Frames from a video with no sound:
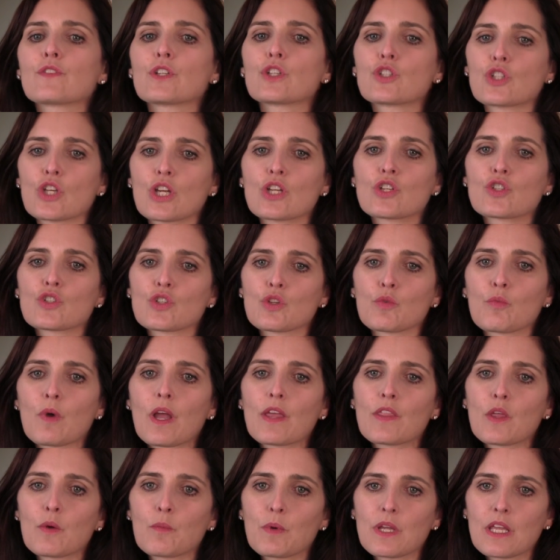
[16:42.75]
change the way
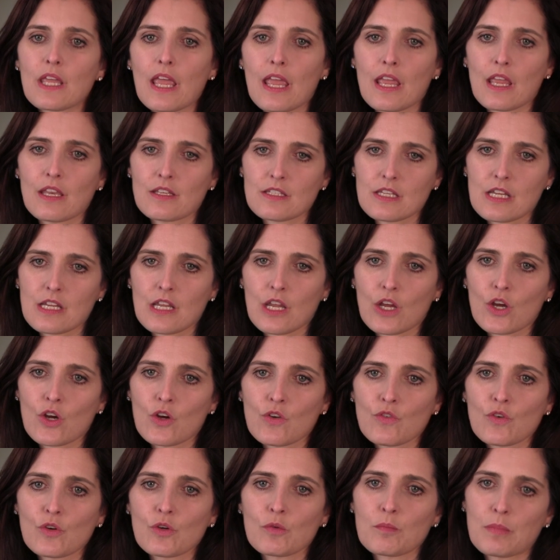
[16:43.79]
that we take care
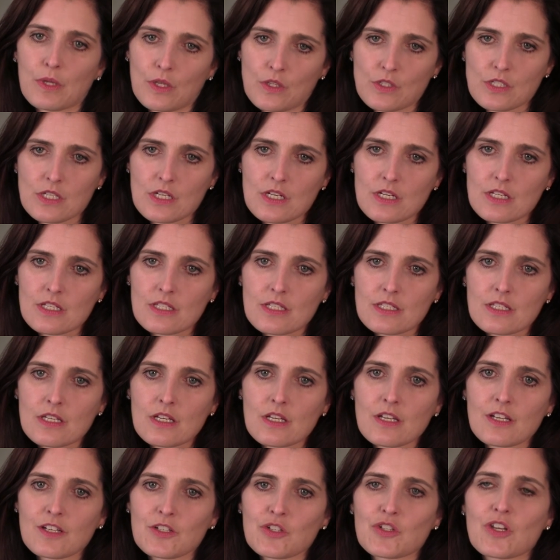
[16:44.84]
of our buildings.
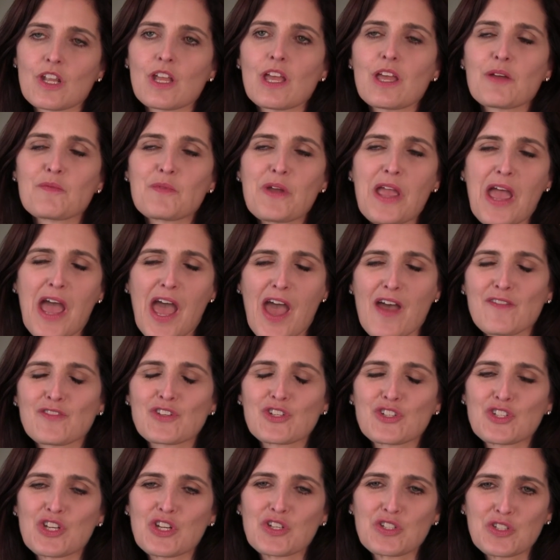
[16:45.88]
We have to
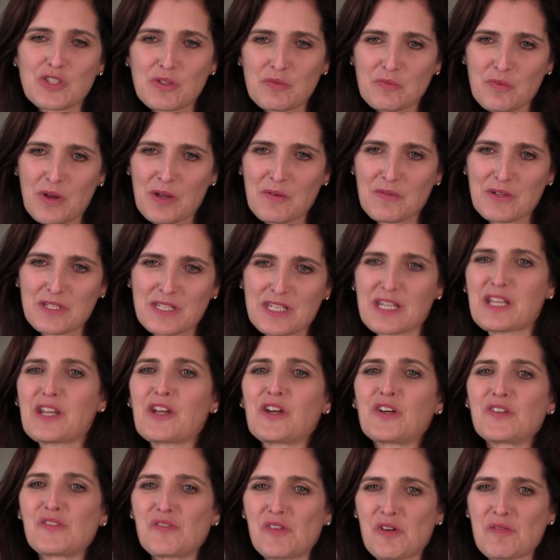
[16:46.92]
change the way we take
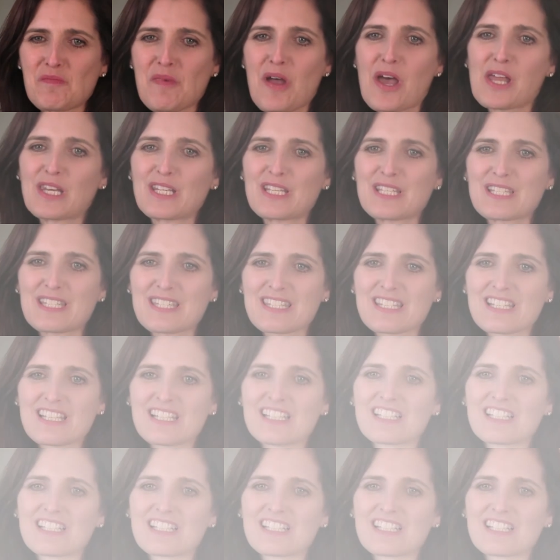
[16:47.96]
care of our bodies.